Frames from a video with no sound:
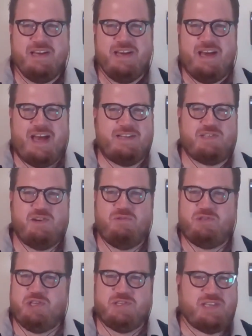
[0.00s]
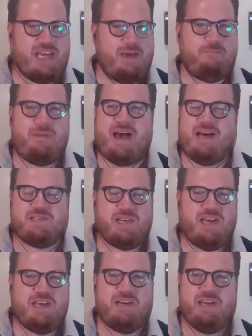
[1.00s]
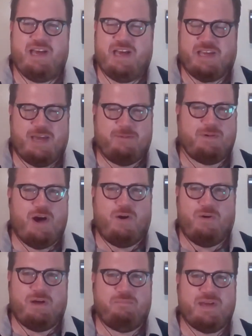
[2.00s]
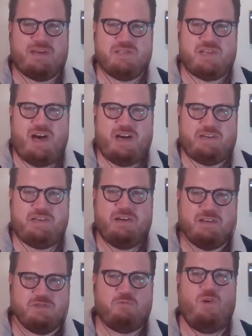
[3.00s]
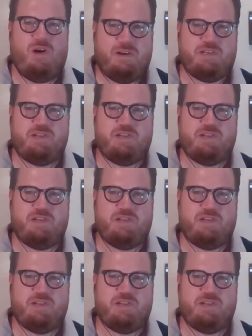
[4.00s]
And so just keep asking and keep going, because God does want to